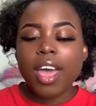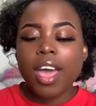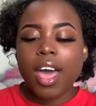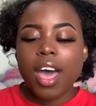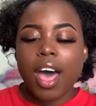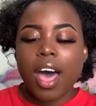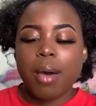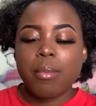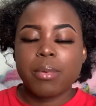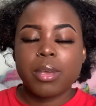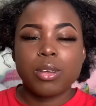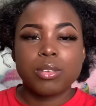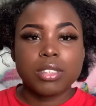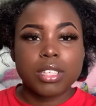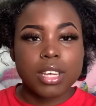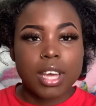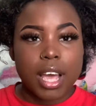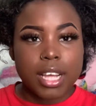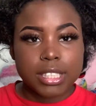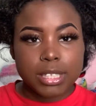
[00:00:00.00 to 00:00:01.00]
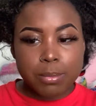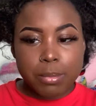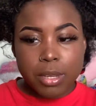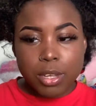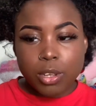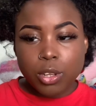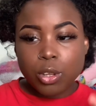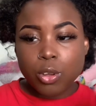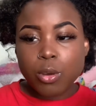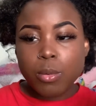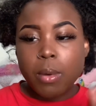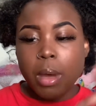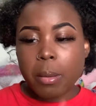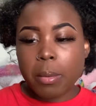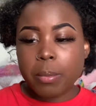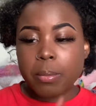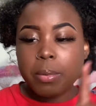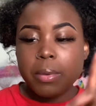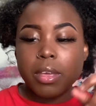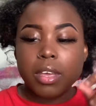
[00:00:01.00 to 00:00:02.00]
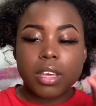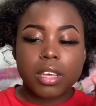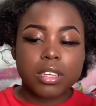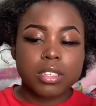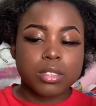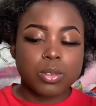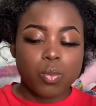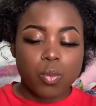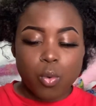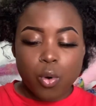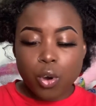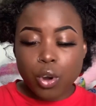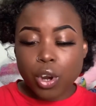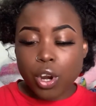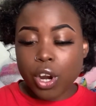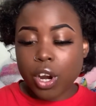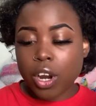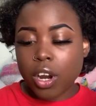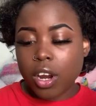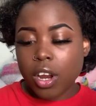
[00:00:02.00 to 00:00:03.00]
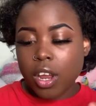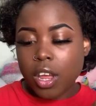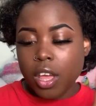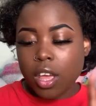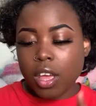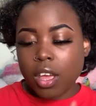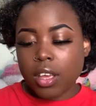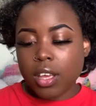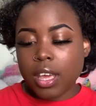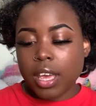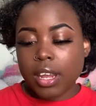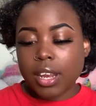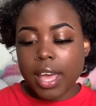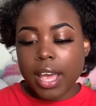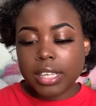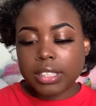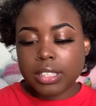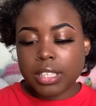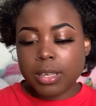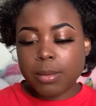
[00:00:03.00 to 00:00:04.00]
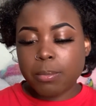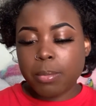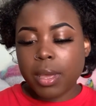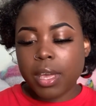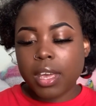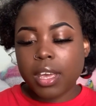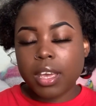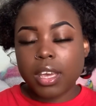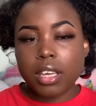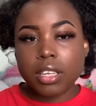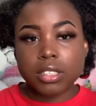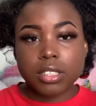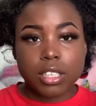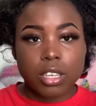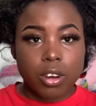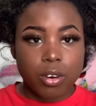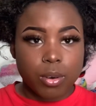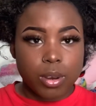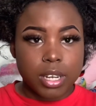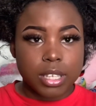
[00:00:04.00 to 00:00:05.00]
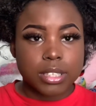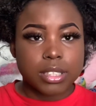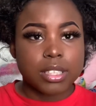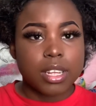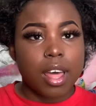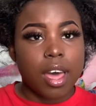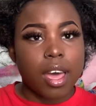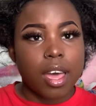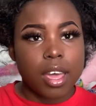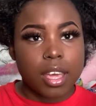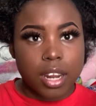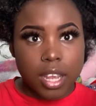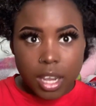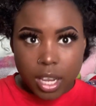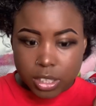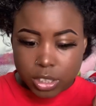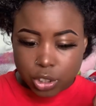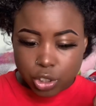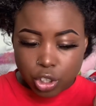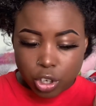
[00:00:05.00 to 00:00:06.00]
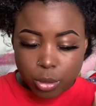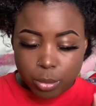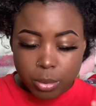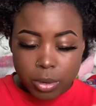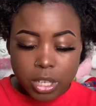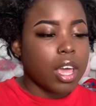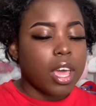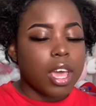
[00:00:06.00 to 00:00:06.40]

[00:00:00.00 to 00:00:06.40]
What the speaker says: I'm using Got To Be glue, bobby pins, water, elastic bands, gorilla snot, and edge control brush.